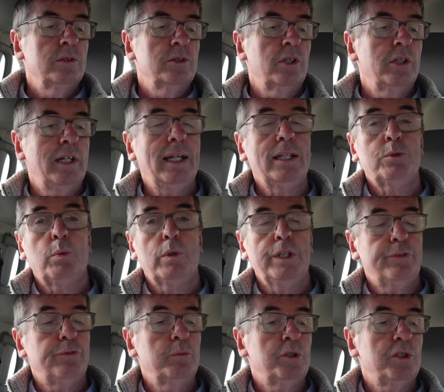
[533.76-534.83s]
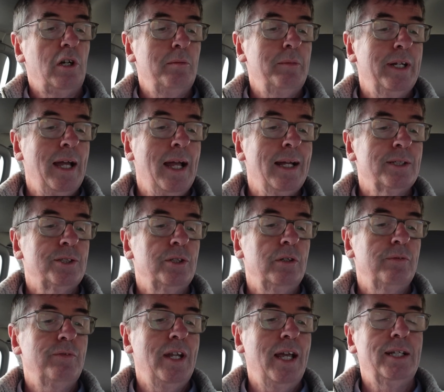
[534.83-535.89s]
So the next one is from Simon Acton
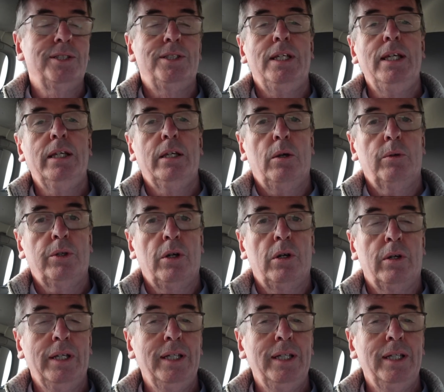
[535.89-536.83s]
of Next Eco Car.